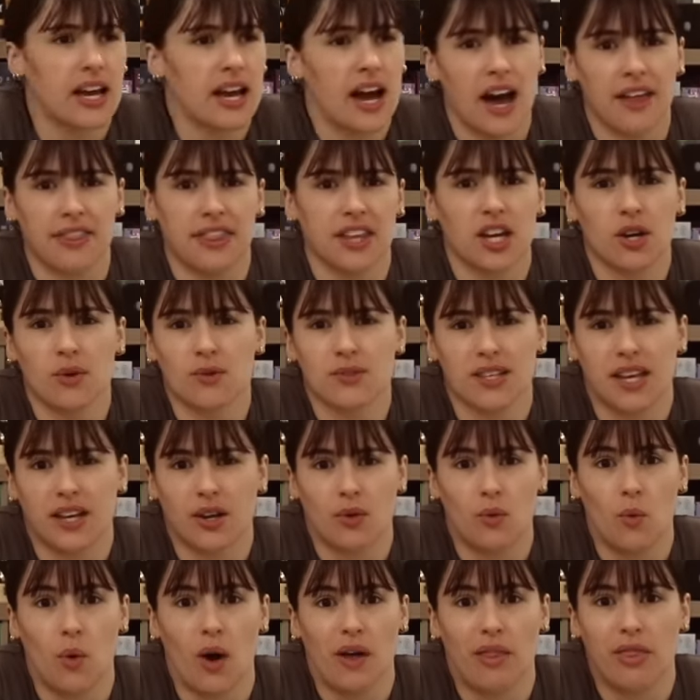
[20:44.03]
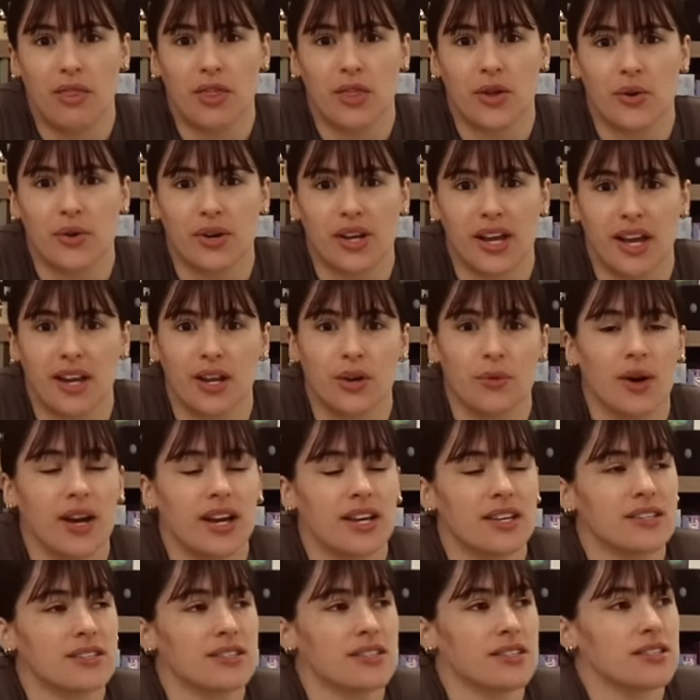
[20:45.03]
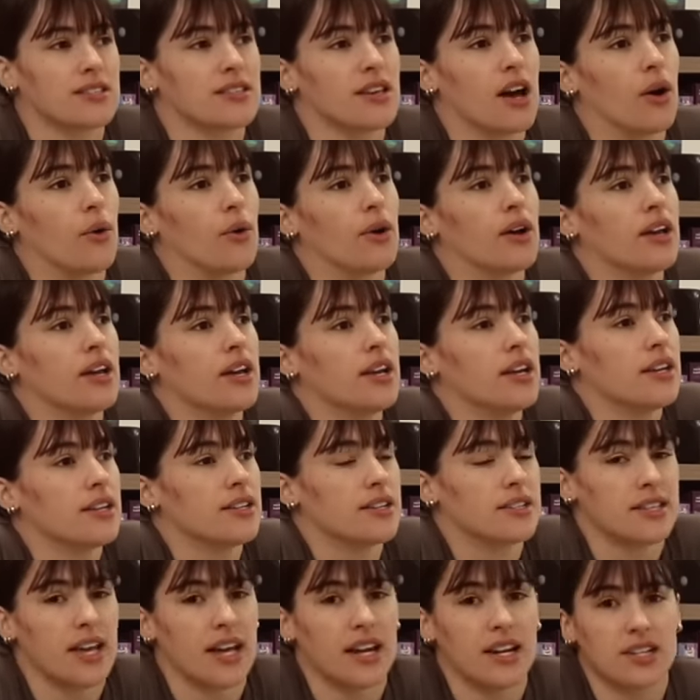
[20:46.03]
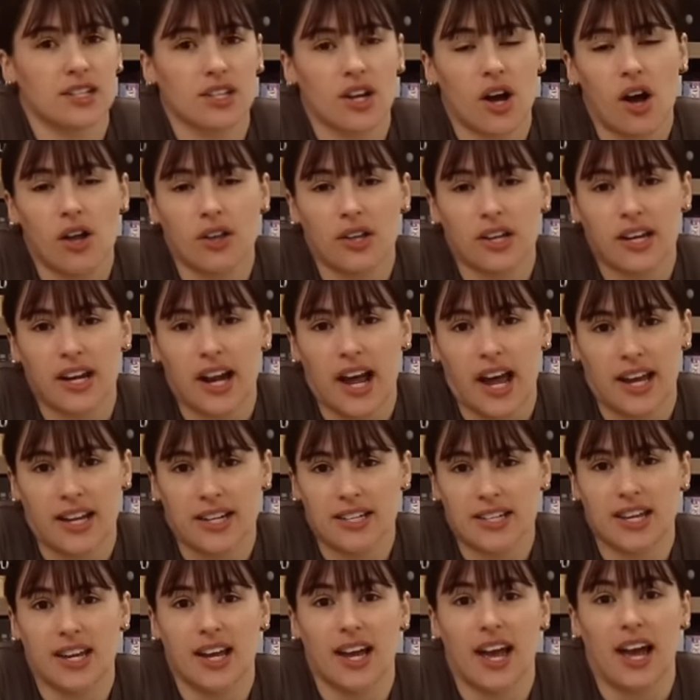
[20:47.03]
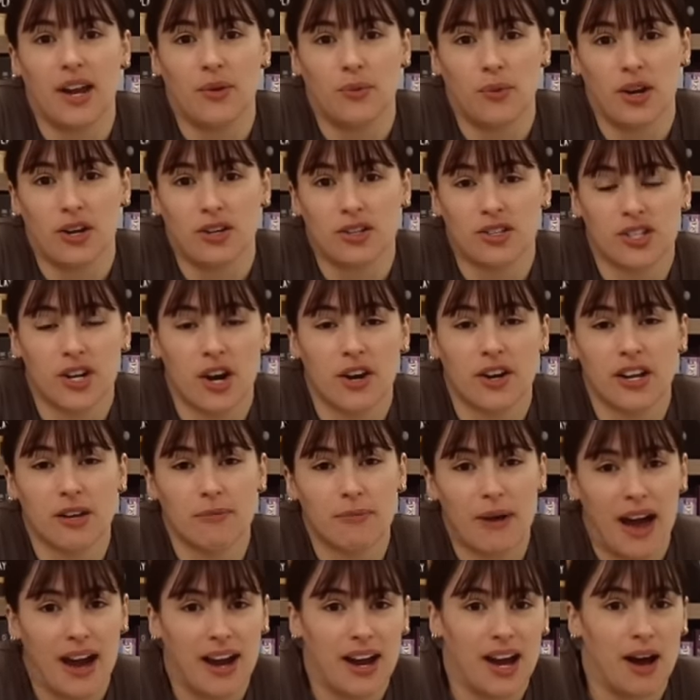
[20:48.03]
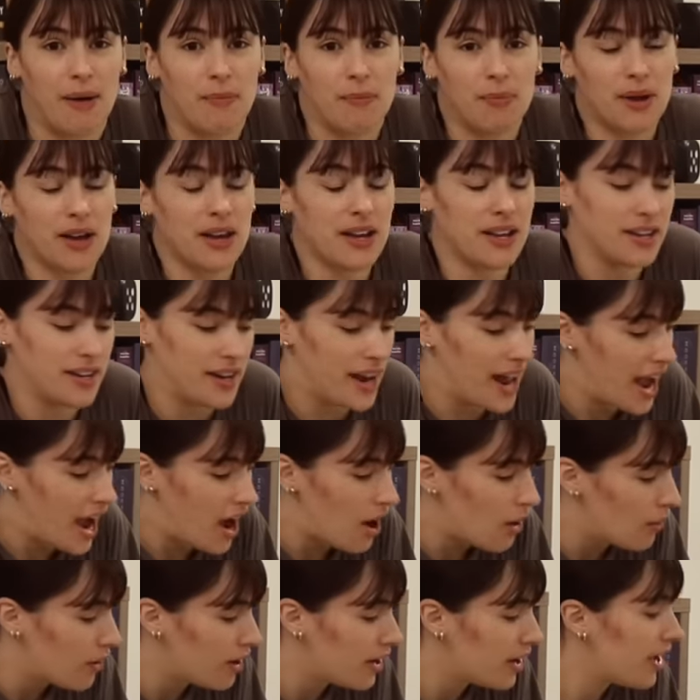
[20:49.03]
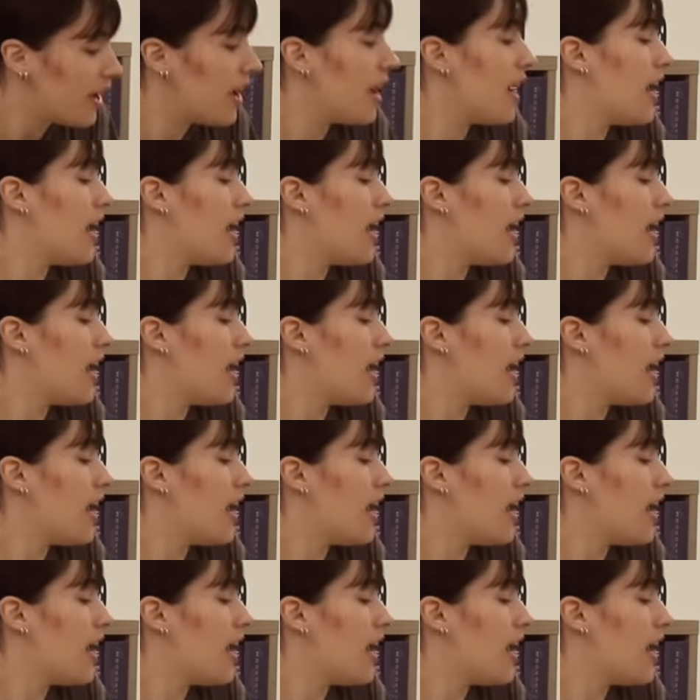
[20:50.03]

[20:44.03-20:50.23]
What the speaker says: I think it was like 1:30 anyways, so decided to call it a night, and we are starting back up now.